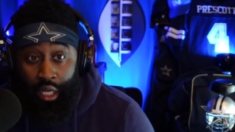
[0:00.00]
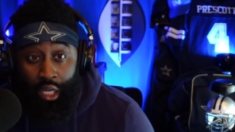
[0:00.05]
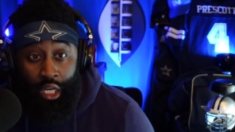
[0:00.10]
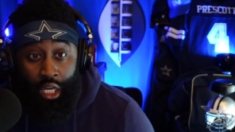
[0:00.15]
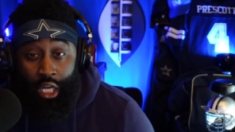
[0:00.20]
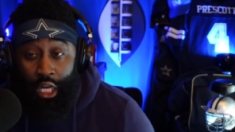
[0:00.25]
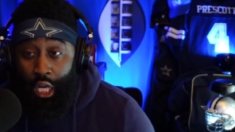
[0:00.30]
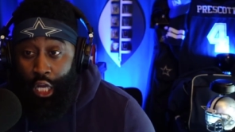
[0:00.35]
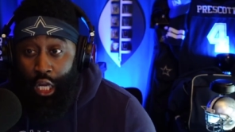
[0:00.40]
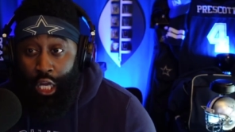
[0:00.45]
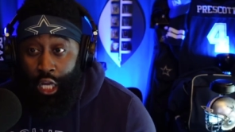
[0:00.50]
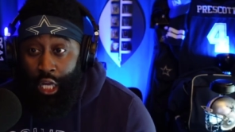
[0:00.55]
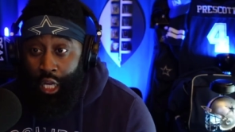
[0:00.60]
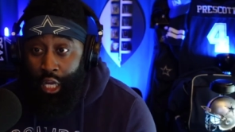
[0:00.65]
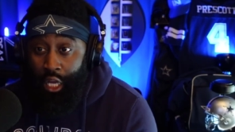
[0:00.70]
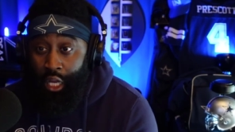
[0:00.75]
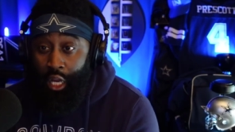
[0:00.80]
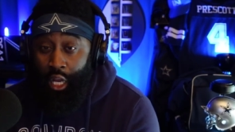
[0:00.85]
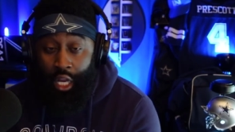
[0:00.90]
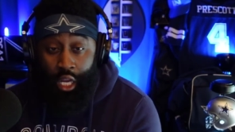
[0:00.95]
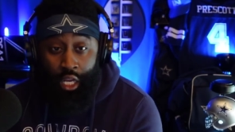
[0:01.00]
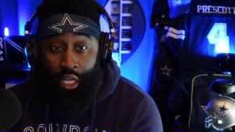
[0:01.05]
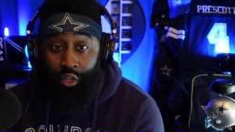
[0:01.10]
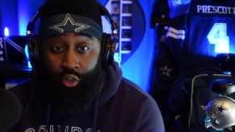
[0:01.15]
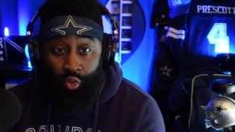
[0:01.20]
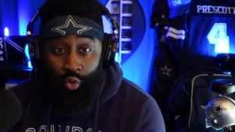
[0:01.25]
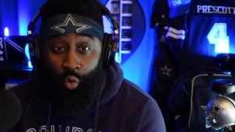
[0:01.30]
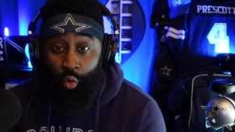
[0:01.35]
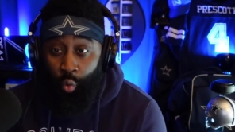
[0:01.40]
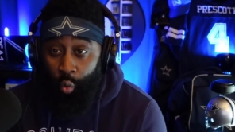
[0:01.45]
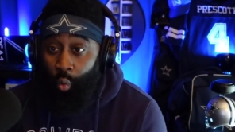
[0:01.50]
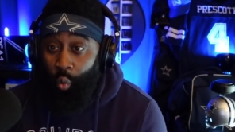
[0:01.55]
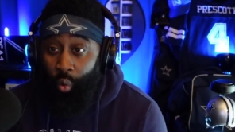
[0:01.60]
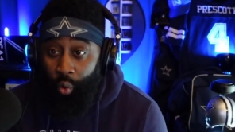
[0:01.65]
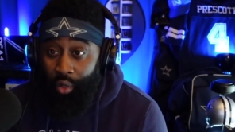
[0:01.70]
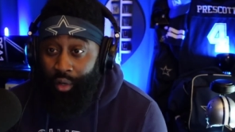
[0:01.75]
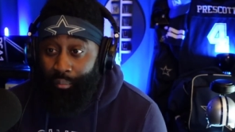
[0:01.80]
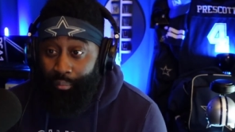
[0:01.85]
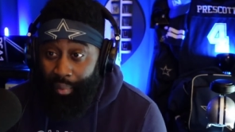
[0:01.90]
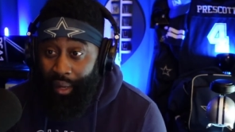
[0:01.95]
he is the
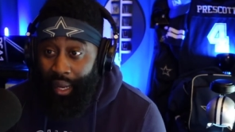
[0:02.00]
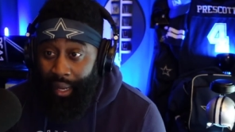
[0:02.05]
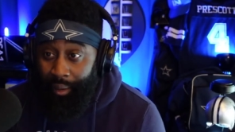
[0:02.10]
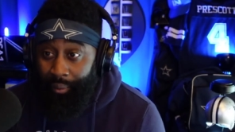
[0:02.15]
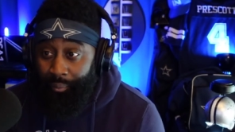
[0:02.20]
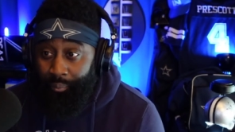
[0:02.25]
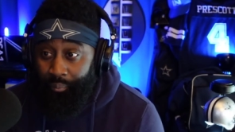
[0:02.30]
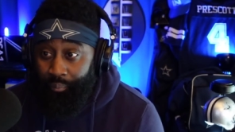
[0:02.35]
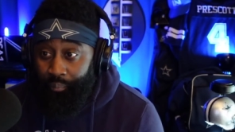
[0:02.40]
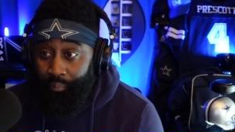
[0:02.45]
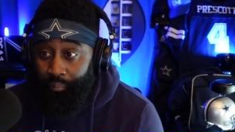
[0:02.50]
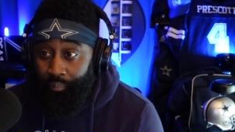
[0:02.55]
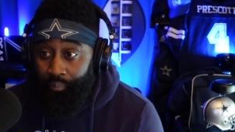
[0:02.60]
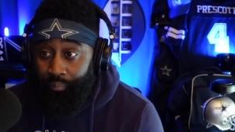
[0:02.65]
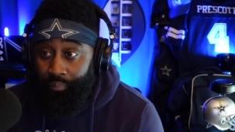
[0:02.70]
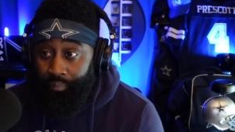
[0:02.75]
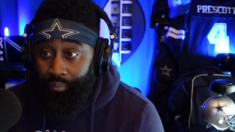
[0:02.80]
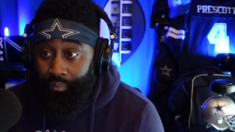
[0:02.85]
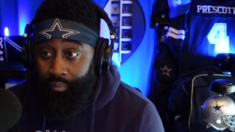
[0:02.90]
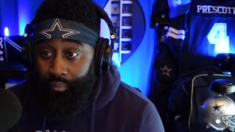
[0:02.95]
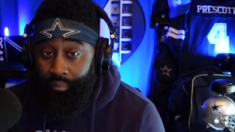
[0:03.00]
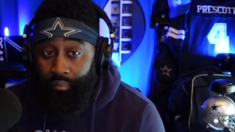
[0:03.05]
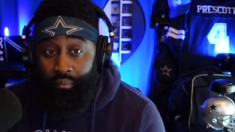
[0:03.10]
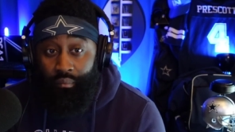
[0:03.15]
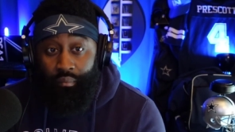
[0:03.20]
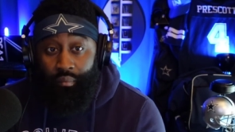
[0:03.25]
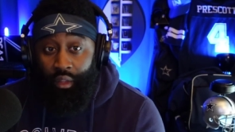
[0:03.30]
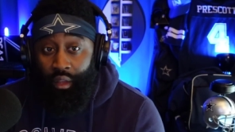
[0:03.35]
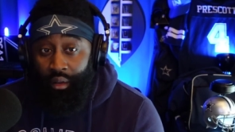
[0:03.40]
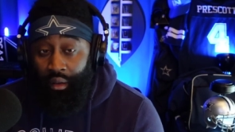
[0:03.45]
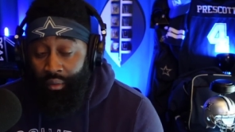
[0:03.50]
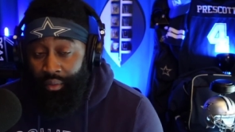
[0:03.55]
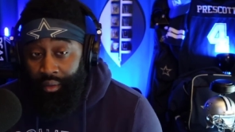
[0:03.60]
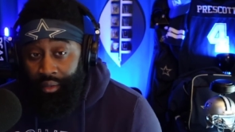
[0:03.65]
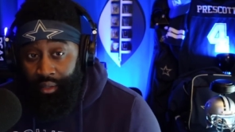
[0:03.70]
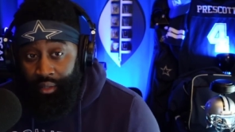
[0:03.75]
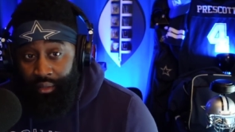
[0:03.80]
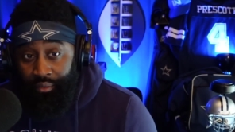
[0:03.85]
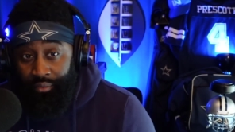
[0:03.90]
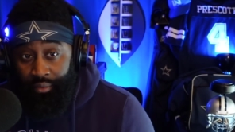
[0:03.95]
quarterback of the
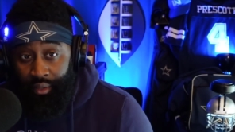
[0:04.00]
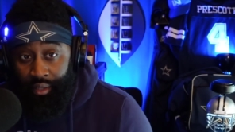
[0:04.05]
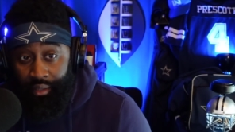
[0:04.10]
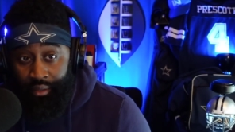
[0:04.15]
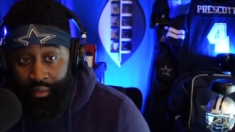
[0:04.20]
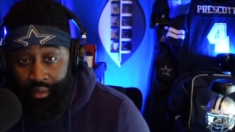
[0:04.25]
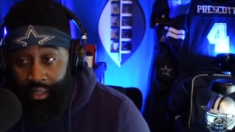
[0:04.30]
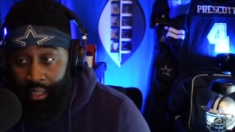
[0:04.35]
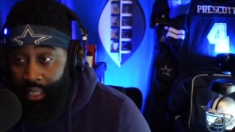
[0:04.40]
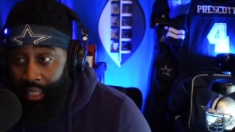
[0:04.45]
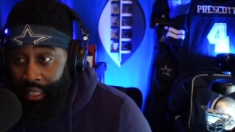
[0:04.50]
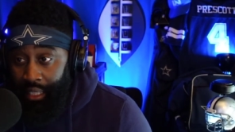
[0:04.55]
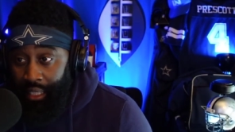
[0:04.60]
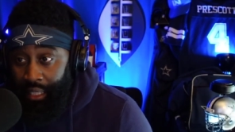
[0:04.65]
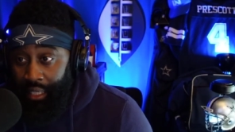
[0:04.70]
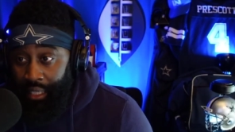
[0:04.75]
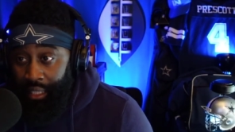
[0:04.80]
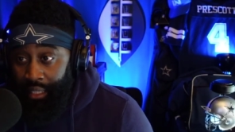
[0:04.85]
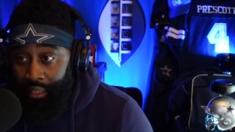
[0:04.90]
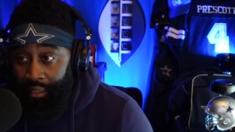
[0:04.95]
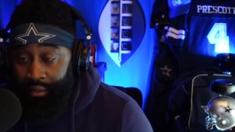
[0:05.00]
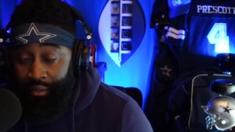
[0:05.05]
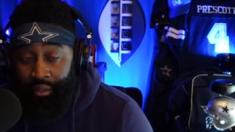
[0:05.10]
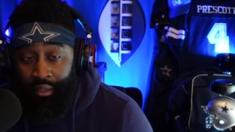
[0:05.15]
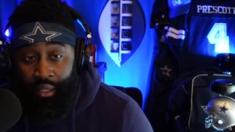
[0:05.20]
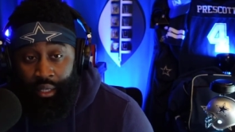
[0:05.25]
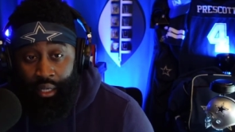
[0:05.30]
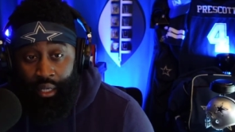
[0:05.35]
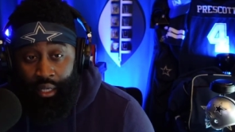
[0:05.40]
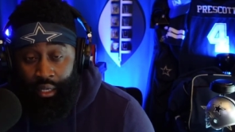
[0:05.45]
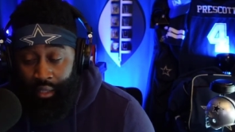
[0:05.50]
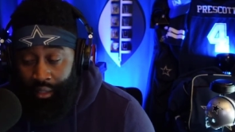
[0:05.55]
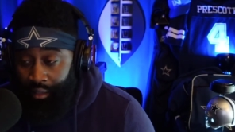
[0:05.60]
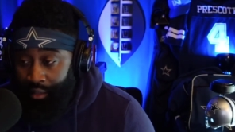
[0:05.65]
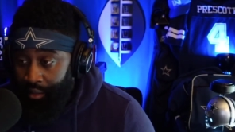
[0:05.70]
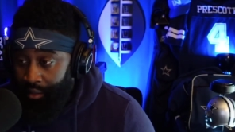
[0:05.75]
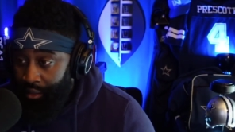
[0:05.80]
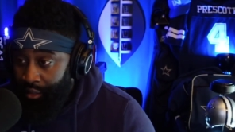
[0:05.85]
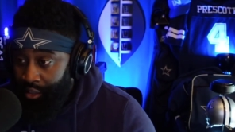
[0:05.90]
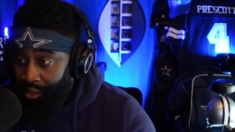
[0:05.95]
defense. He is. And
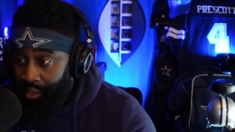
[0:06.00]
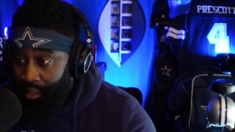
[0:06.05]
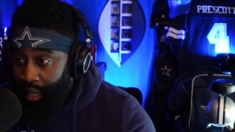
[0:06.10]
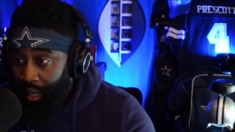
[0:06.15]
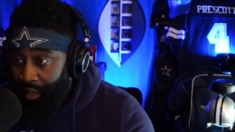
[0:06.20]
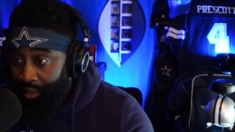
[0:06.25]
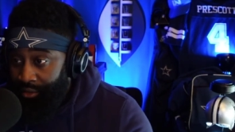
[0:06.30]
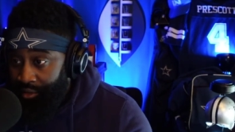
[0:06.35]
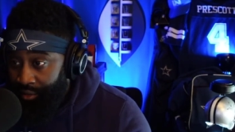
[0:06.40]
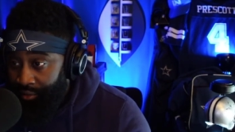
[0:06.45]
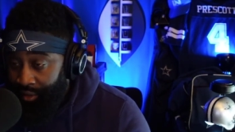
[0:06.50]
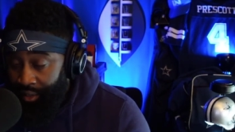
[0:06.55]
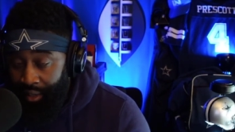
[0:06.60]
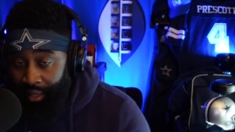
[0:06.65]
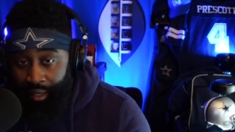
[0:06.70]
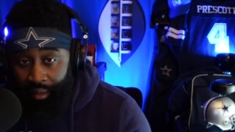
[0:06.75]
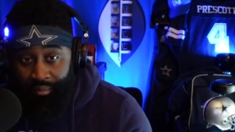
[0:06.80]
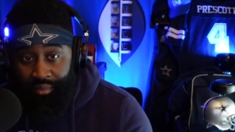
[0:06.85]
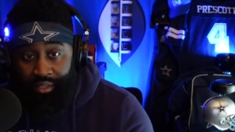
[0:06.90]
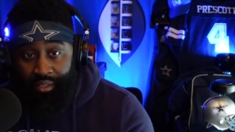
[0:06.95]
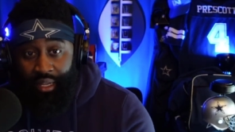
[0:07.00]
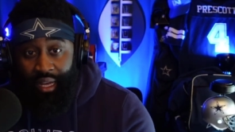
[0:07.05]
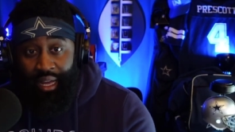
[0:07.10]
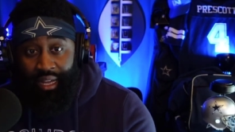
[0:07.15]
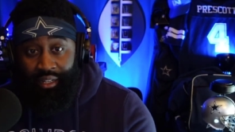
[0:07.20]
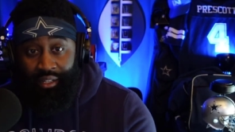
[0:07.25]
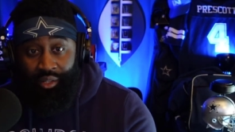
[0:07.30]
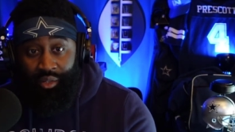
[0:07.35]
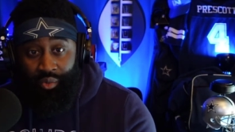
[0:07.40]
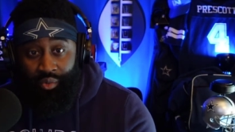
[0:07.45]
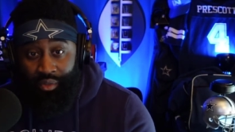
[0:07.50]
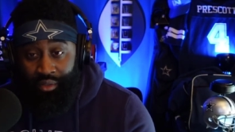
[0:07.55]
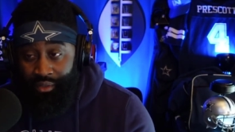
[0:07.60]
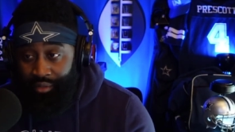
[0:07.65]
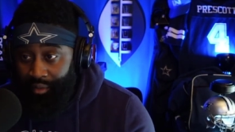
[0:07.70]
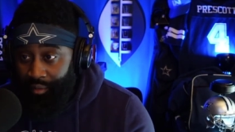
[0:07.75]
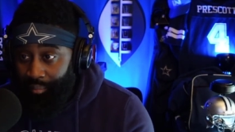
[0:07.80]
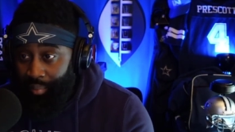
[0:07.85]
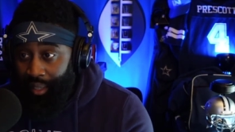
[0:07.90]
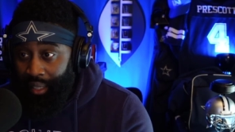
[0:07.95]
his knowledge of the game, his
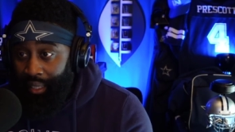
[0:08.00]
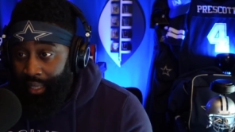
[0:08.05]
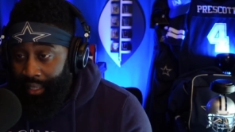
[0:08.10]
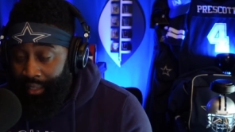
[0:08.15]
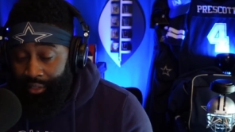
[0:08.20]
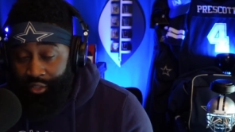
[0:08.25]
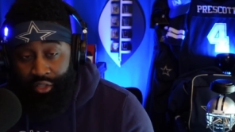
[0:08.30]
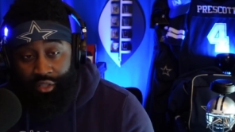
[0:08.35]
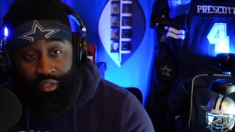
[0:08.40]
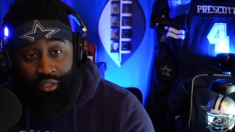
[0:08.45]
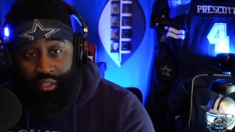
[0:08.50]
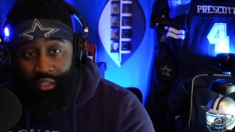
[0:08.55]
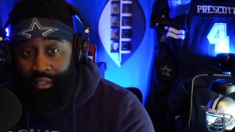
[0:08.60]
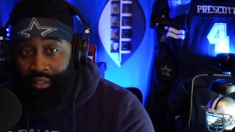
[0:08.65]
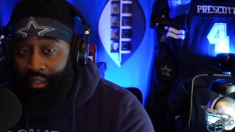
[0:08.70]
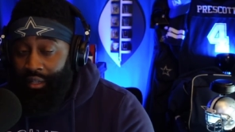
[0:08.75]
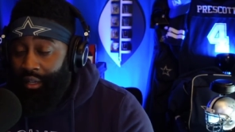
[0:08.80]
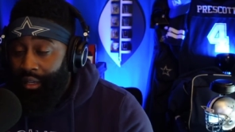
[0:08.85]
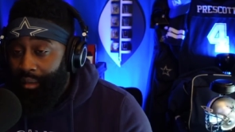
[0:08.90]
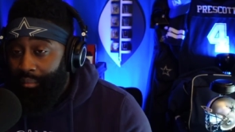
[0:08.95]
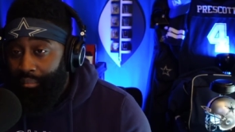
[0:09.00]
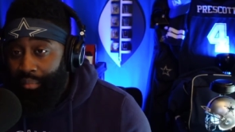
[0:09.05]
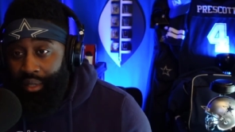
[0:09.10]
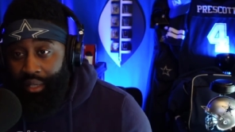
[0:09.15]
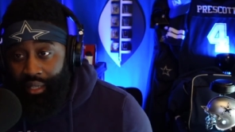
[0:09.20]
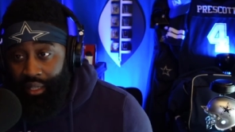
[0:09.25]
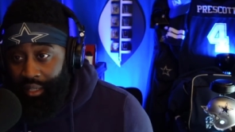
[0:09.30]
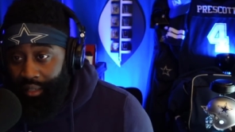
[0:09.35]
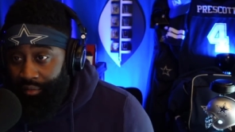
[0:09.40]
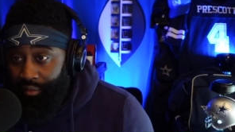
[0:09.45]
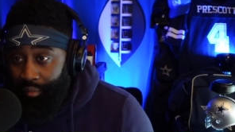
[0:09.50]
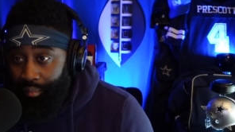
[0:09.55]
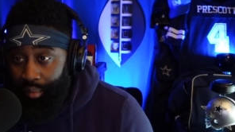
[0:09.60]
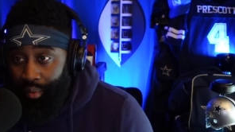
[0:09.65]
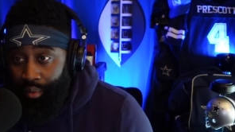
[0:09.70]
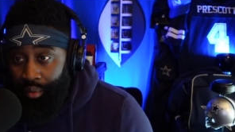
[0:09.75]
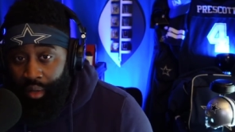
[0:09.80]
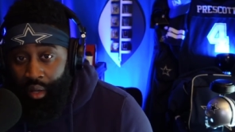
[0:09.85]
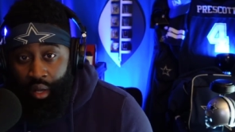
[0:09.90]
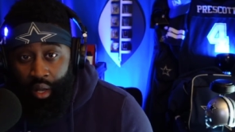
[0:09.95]
diagnosis of plays, just
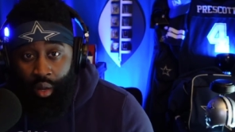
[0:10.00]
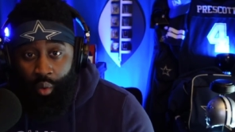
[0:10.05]
unbelievable.